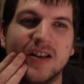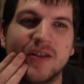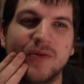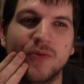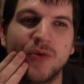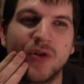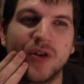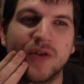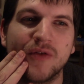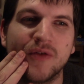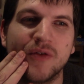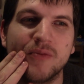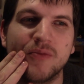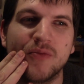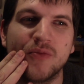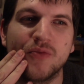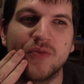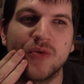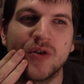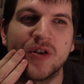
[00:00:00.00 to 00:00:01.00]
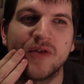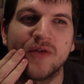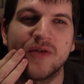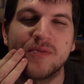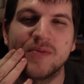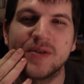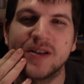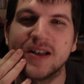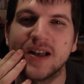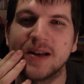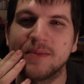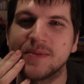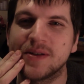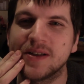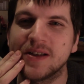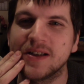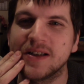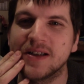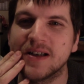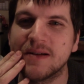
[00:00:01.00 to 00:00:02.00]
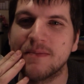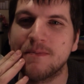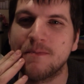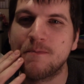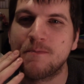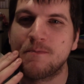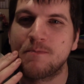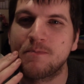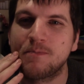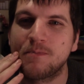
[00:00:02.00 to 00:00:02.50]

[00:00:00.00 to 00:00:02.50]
one of them's in Amsterdam,